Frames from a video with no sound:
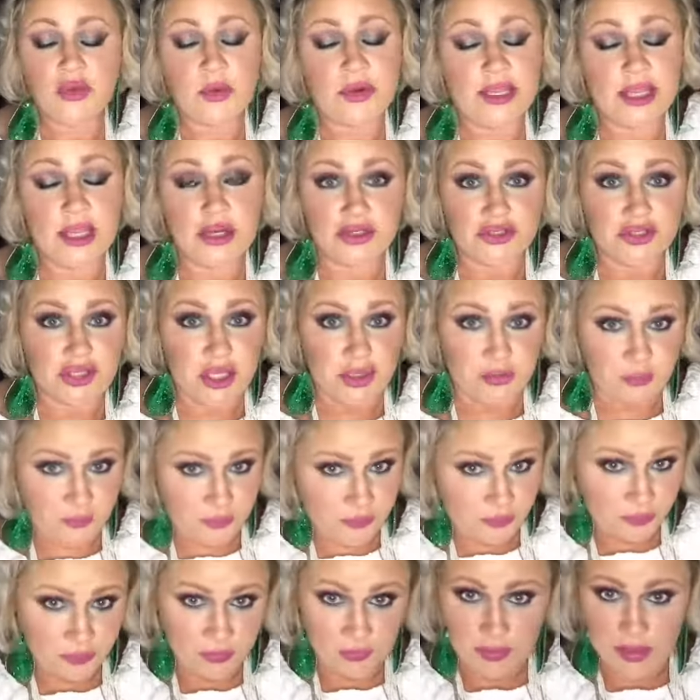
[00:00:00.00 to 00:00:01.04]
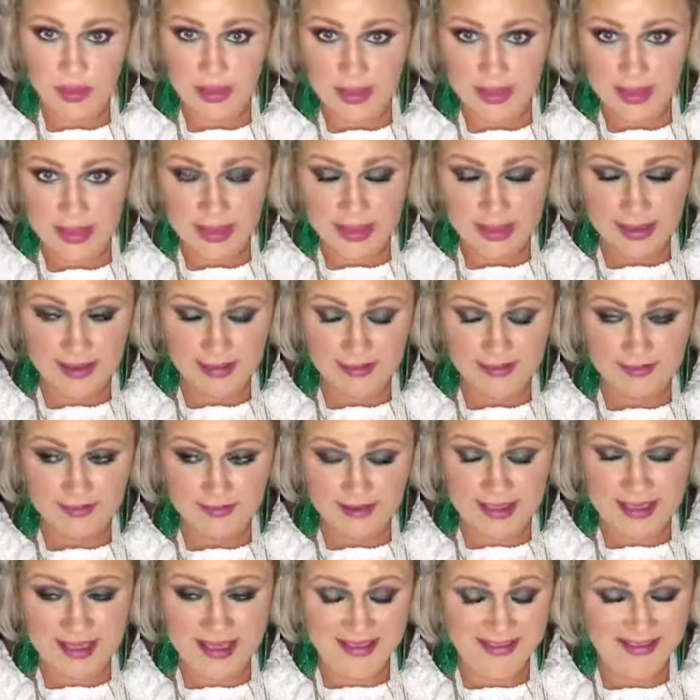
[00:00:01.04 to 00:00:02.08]
years ago. And
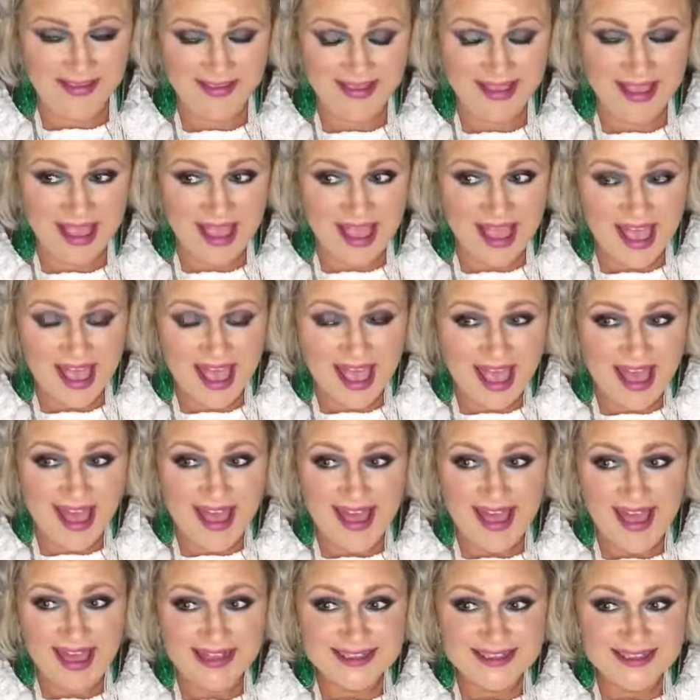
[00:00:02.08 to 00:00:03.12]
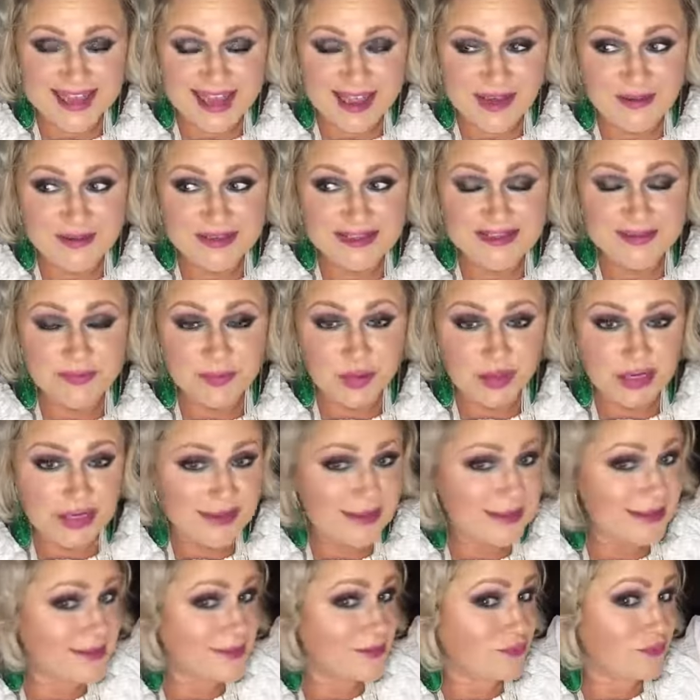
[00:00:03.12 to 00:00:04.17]
as I was putting
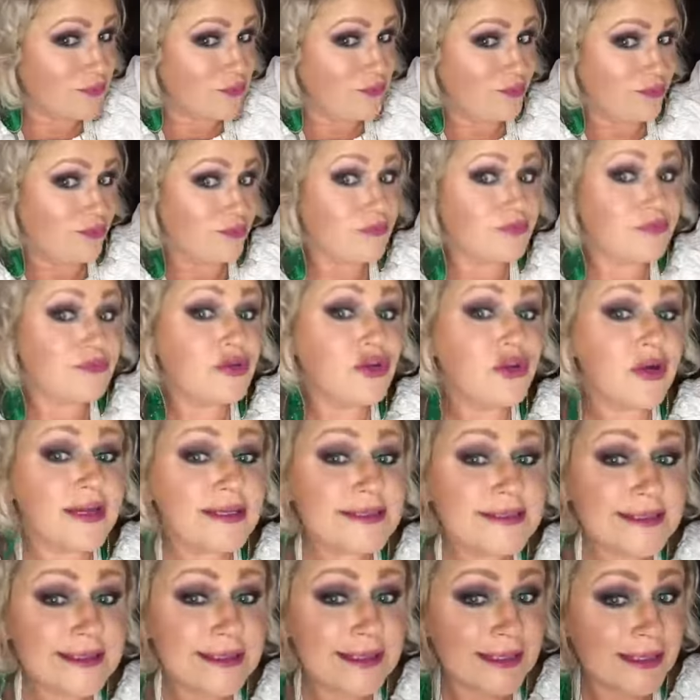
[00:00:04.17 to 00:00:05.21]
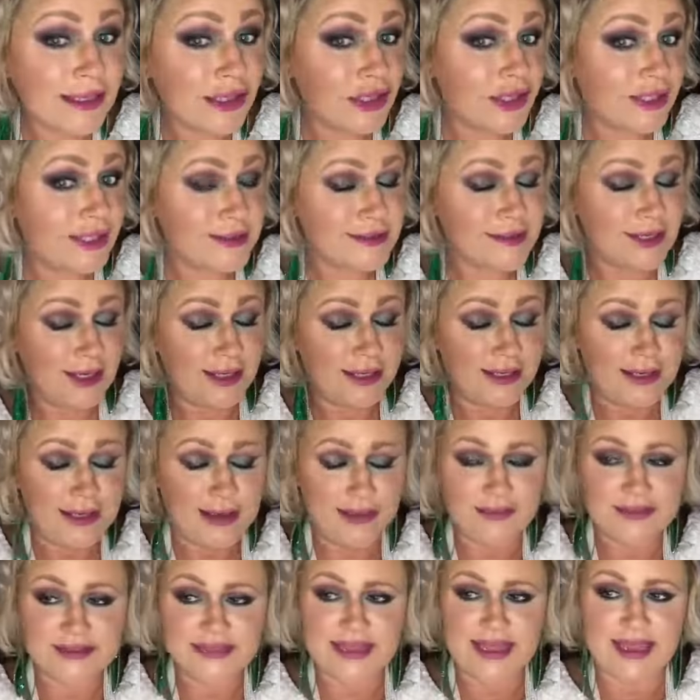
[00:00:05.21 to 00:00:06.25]
these crazy earrings on, I
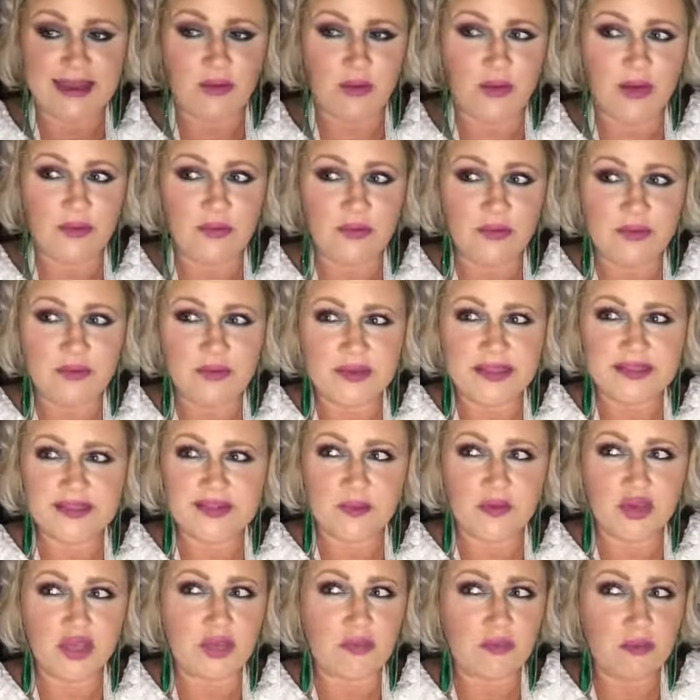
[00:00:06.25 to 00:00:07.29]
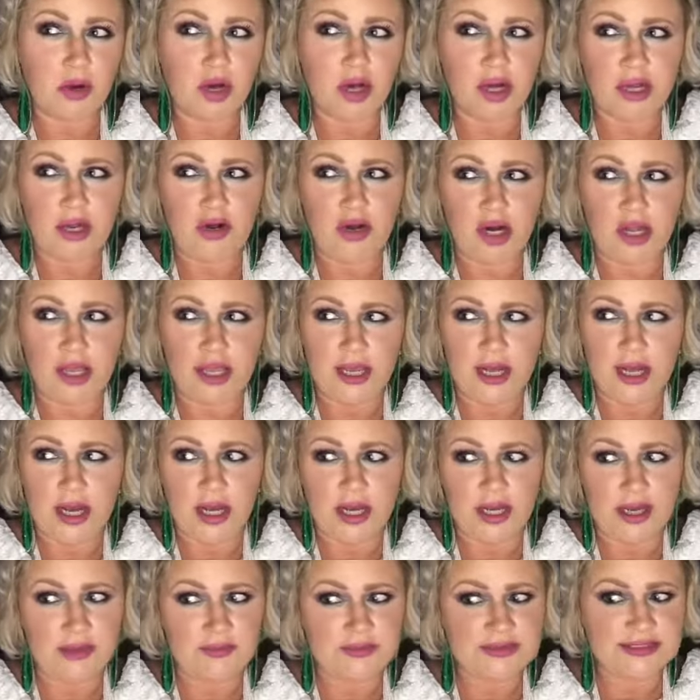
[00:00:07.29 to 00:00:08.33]
was like, what would be some good Mardi Gras hair?
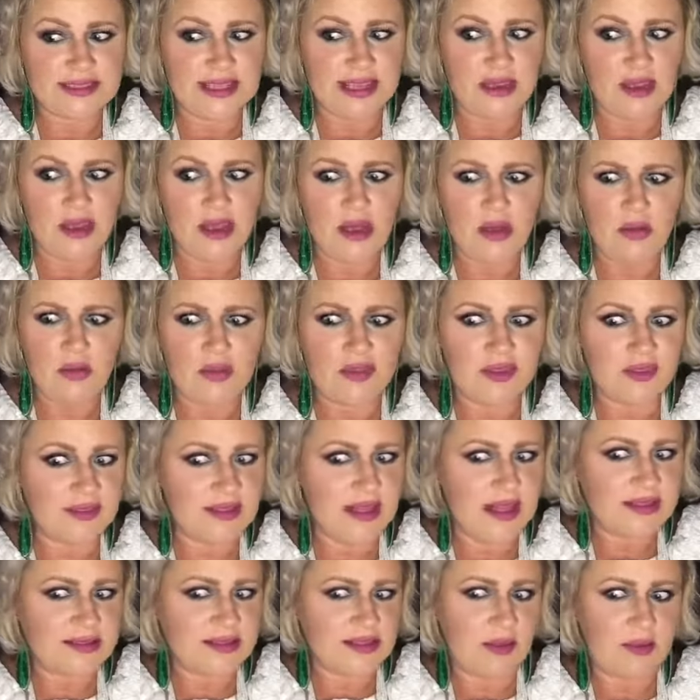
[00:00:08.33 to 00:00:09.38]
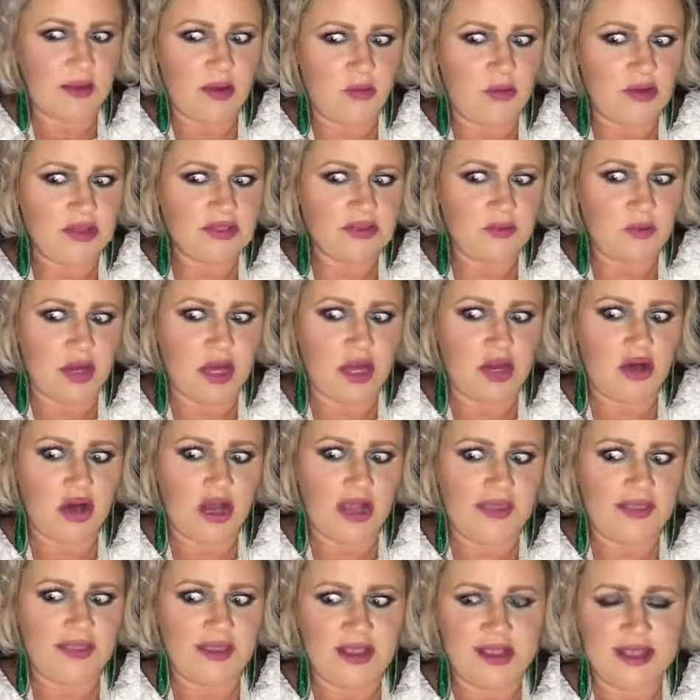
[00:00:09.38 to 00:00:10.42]
And I was like, oh, well, the last time I went to Mardi Gras, I
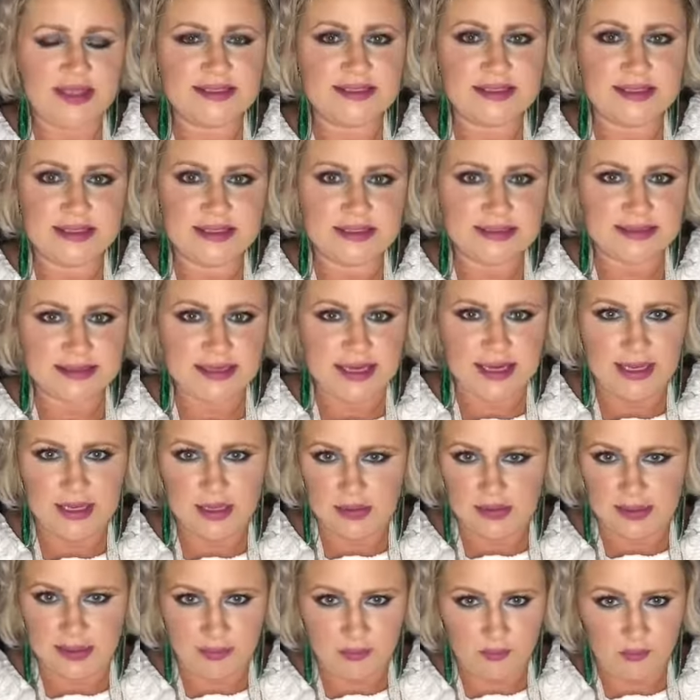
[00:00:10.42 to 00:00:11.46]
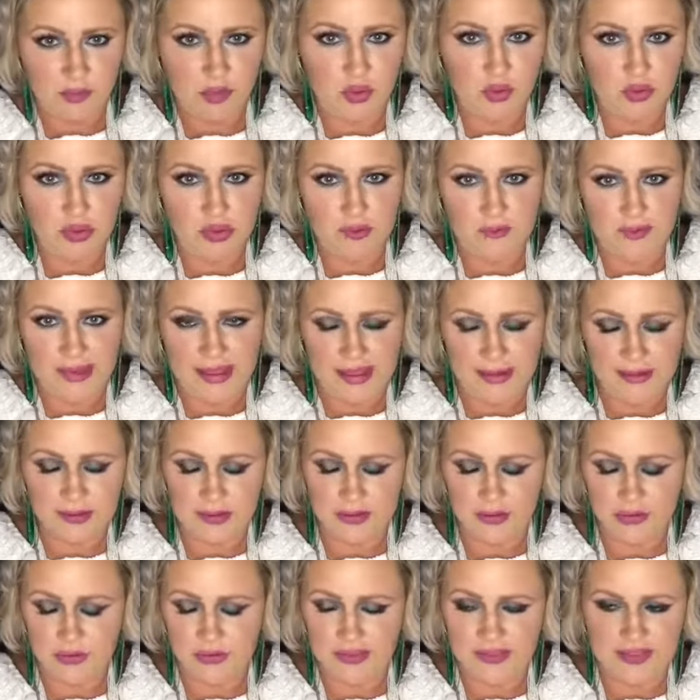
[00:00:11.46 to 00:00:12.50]
think I did this like pulled back
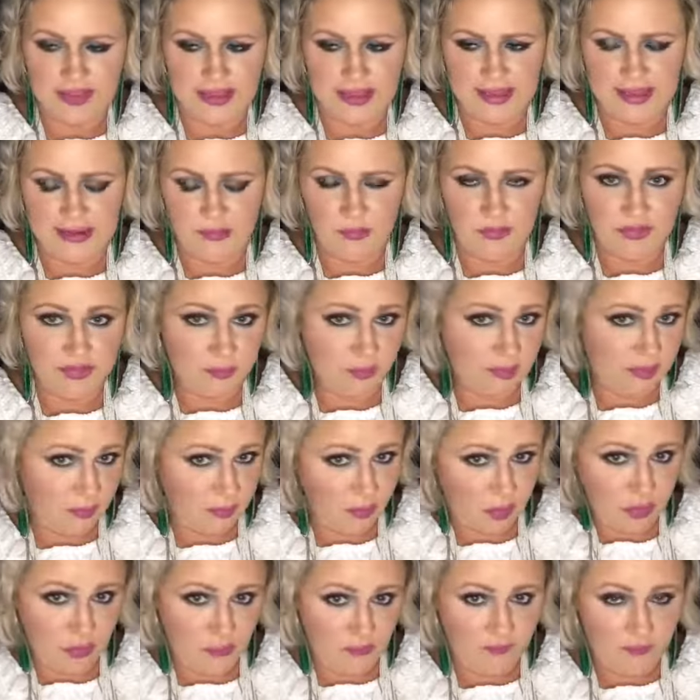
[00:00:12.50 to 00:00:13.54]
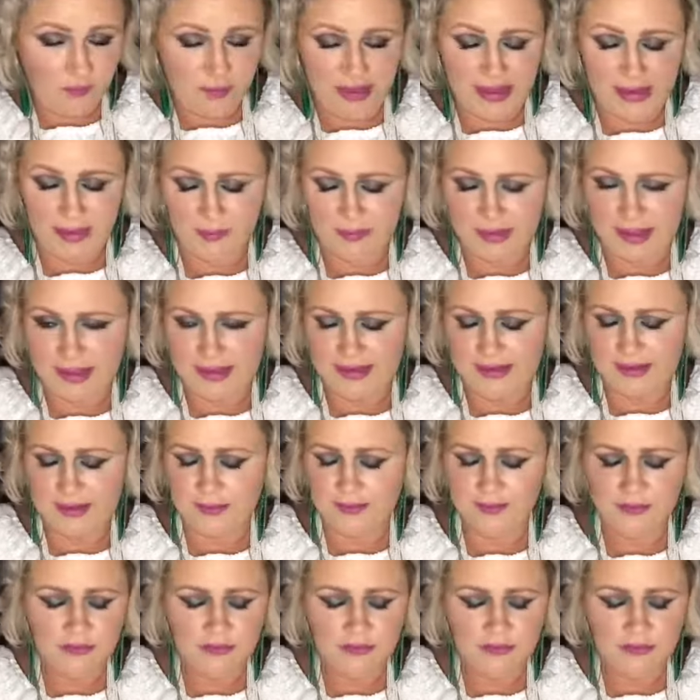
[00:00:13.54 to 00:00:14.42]
little thing with the big poof back behind it.